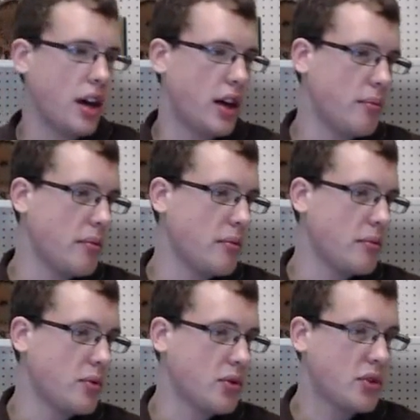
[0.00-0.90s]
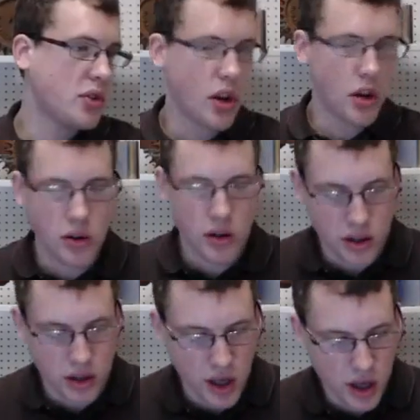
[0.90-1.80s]
Cool. So
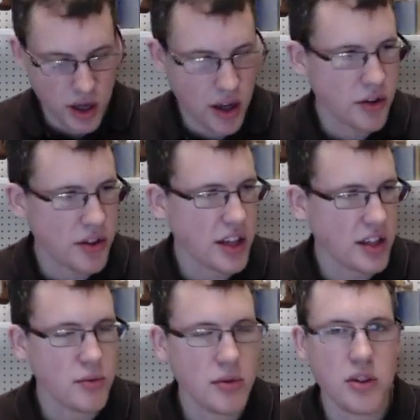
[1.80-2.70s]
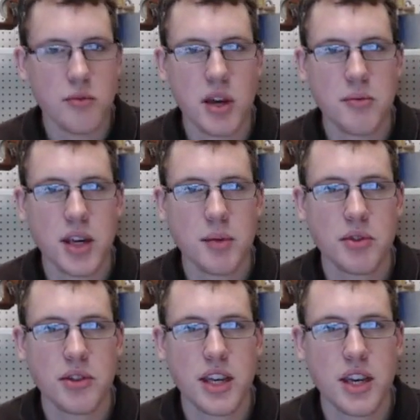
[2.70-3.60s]
another thing you may be able
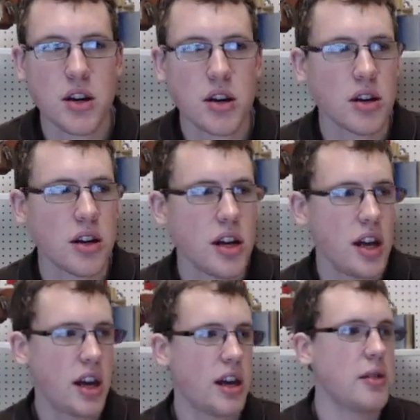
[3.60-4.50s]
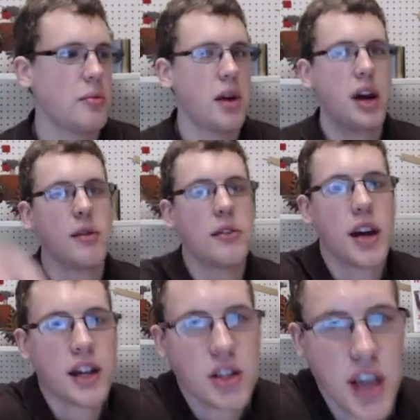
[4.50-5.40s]
to hear, I
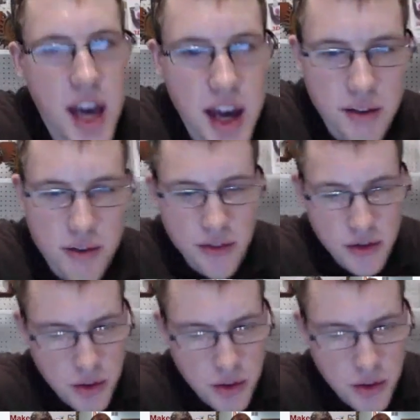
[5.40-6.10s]
actually have